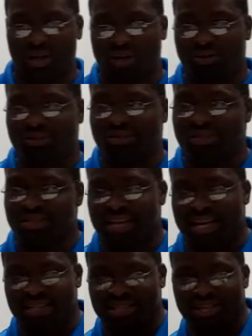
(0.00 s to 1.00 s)
dogs. And
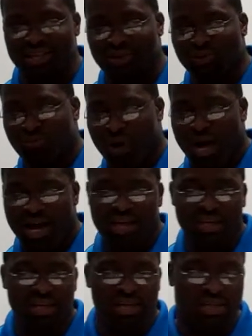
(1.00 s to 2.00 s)
I'll tell you why
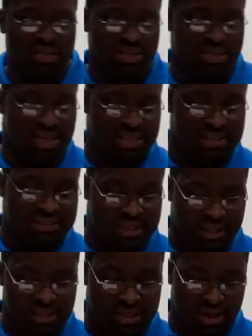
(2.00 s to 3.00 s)
she had to
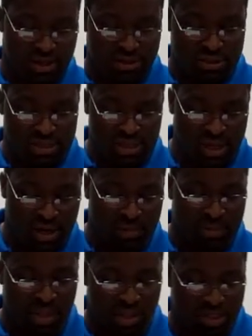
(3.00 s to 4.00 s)
sell the dogs,
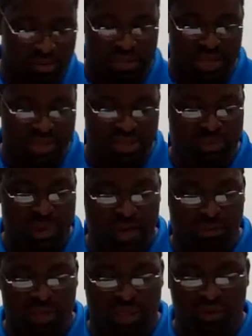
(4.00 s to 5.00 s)
um, a little bit
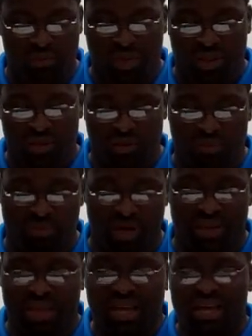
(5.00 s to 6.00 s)
explain what they went through.
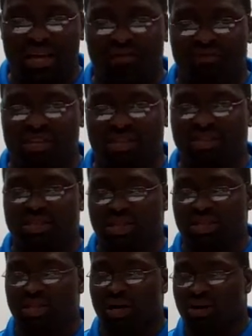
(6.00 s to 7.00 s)
But eventually
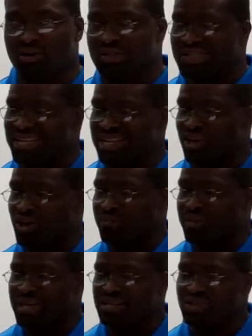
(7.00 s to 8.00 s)
the dogs had
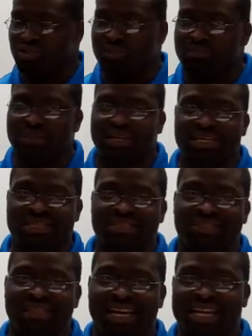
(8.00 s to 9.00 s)
gone back to a
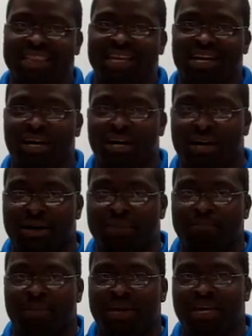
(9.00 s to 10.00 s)
place that um,
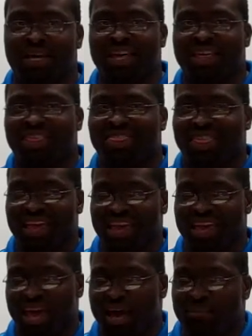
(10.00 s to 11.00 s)

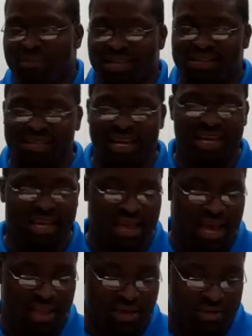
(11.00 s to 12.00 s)
they had been taken
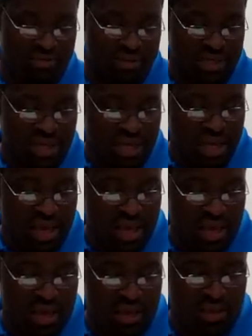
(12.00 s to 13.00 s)
out of
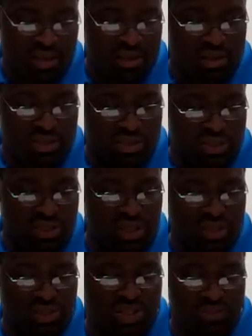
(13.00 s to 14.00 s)
and she
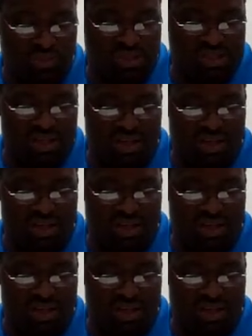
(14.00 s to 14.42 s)
she was